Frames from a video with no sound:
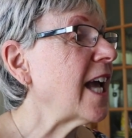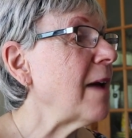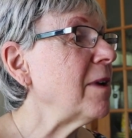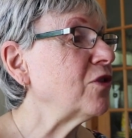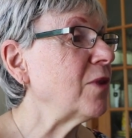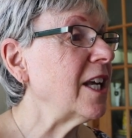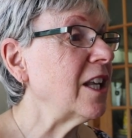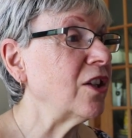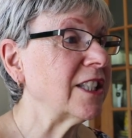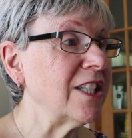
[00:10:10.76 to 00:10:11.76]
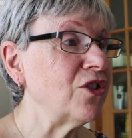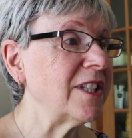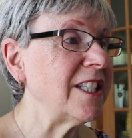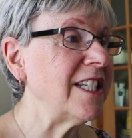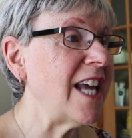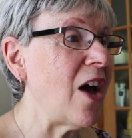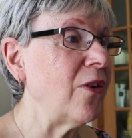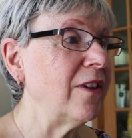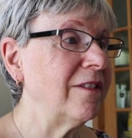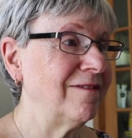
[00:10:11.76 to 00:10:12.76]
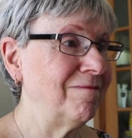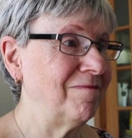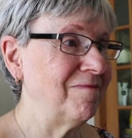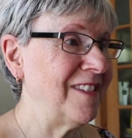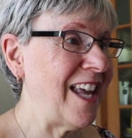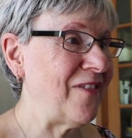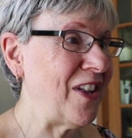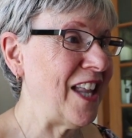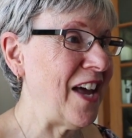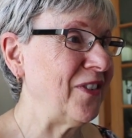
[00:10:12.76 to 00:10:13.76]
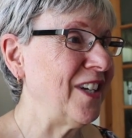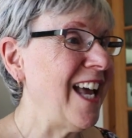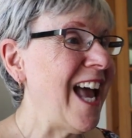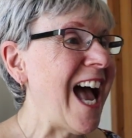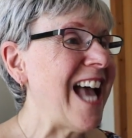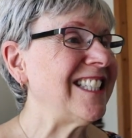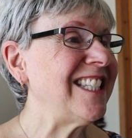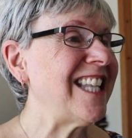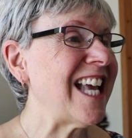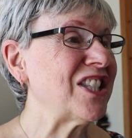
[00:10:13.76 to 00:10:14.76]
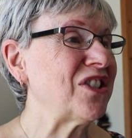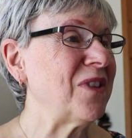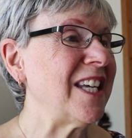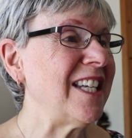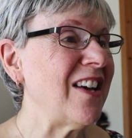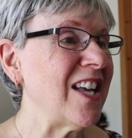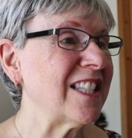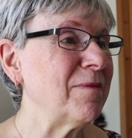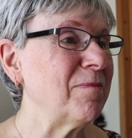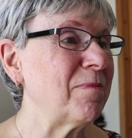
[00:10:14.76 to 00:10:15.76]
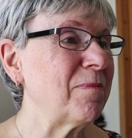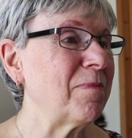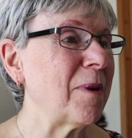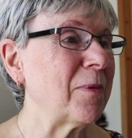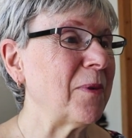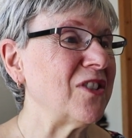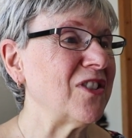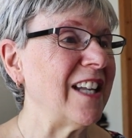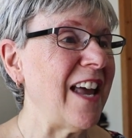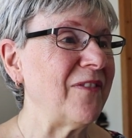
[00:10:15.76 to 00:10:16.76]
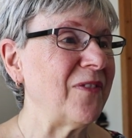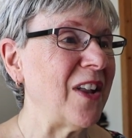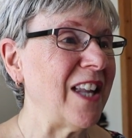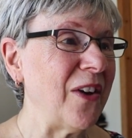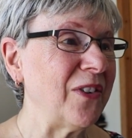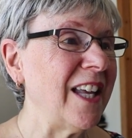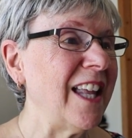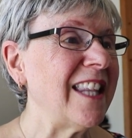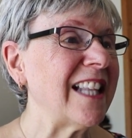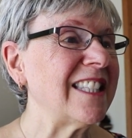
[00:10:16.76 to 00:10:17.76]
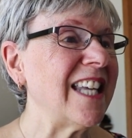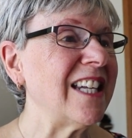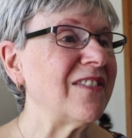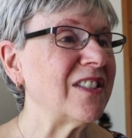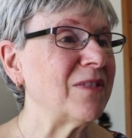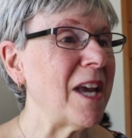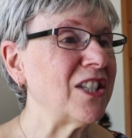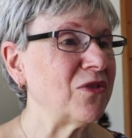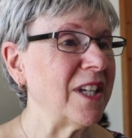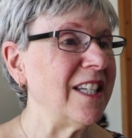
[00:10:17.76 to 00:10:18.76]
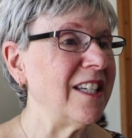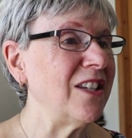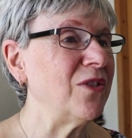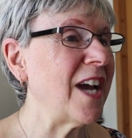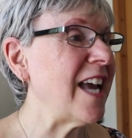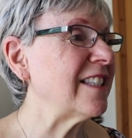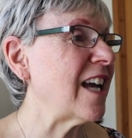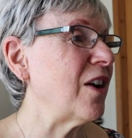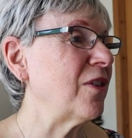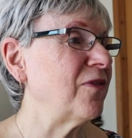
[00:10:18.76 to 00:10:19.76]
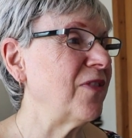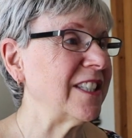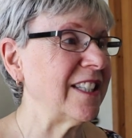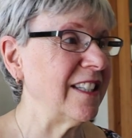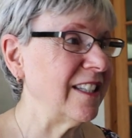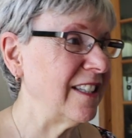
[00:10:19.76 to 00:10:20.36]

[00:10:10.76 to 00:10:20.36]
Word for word: Got my drink. Looks interesting now. Laugh out loud. I see that stringing awesome preparation. Laugh out loud. That's the end of this my stringing. You guys are fussy.